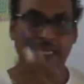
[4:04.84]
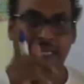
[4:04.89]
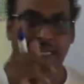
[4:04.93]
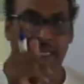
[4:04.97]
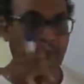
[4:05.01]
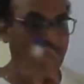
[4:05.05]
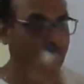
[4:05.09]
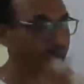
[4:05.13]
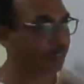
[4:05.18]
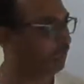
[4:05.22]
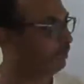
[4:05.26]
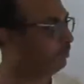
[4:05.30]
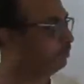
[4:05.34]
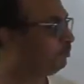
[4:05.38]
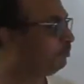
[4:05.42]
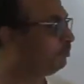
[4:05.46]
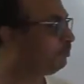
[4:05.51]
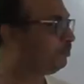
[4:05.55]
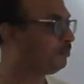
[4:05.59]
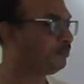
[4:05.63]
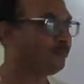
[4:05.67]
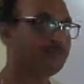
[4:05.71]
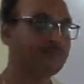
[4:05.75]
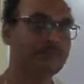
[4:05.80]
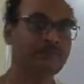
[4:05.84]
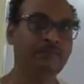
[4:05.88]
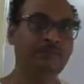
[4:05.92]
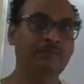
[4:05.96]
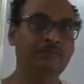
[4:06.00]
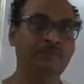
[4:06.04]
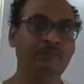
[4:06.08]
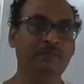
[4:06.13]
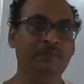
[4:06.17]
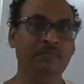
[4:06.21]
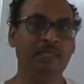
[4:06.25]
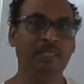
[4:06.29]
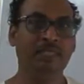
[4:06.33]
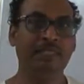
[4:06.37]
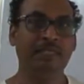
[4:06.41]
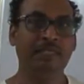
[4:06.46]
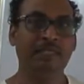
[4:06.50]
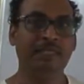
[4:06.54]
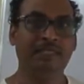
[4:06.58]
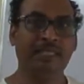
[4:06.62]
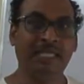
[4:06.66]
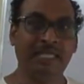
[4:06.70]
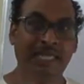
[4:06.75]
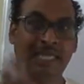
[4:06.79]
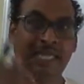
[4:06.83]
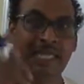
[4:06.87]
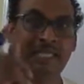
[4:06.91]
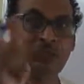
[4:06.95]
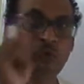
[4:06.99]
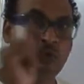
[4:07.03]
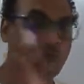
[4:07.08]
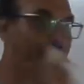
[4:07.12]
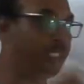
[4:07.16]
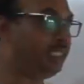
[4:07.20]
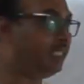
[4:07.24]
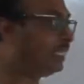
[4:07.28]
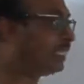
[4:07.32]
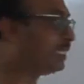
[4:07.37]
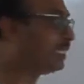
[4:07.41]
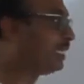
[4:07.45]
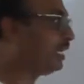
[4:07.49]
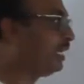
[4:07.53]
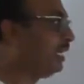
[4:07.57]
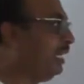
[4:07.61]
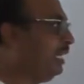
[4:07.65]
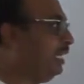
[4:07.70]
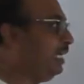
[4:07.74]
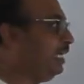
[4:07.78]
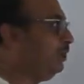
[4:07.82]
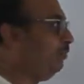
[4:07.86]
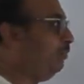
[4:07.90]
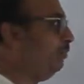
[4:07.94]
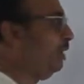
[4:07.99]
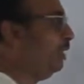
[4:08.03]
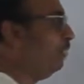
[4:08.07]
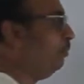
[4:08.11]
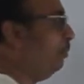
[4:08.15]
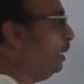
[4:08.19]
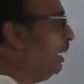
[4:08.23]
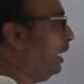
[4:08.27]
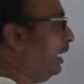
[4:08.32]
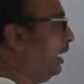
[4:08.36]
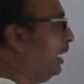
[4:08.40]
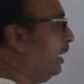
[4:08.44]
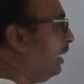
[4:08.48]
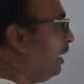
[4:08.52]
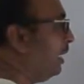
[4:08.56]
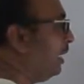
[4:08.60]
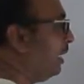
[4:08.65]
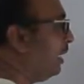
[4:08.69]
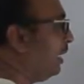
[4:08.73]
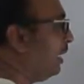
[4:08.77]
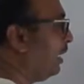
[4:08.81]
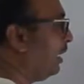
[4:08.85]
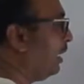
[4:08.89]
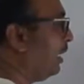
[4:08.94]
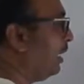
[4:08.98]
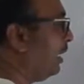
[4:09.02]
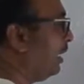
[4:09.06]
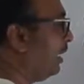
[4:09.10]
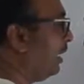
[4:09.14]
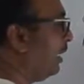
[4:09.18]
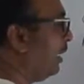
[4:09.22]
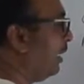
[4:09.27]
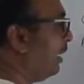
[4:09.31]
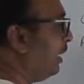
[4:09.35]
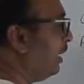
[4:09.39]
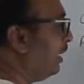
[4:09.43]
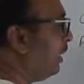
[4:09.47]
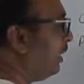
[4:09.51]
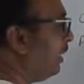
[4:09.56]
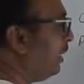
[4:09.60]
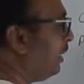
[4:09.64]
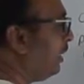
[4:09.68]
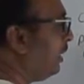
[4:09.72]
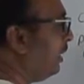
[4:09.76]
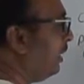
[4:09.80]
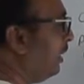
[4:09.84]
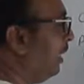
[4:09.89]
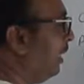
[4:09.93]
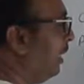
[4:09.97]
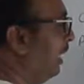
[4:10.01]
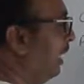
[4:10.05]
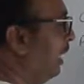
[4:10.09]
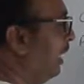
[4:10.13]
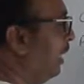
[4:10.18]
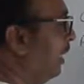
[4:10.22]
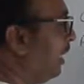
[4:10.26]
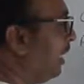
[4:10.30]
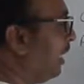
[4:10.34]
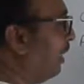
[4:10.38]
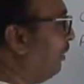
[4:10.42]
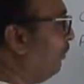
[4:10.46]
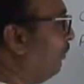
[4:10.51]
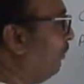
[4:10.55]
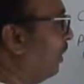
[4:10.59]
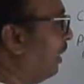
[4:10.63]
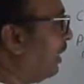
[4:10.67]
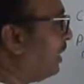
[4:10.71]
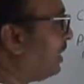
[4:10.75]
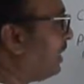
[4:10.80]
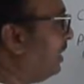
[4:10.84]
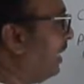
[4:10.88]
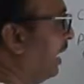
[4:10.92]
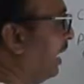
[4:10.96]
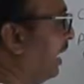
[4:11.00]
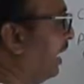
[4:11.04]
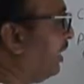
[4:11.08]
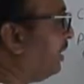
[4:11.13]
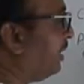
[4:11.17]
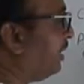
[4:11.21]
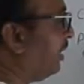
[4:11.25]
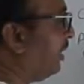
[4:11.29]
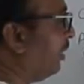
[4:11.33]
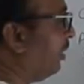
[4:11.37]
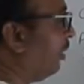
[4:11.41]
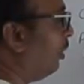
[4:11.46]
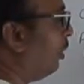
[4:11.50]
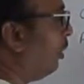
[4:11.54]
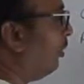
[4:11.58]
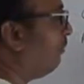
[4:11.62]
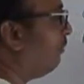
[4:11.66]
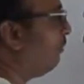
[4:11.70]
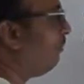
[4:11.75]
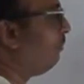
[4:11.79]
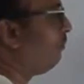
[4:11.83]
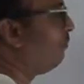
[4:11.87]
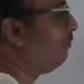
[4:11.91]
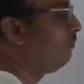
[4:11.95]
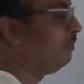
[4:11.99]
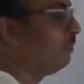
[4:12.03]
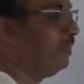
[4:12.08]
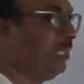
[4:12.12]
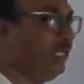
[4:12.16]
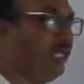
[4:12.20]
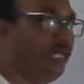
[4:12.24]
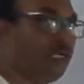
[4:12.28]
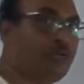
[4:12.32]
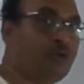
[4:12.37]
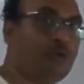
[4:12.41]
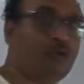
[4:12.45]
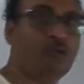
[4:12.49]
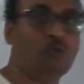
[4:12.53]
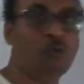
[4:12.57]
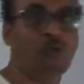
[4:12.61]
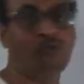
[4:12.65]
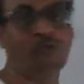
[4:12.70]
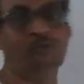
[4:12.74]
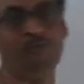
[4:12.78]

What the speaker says: AB, then actually the current will be in reverse direction of electron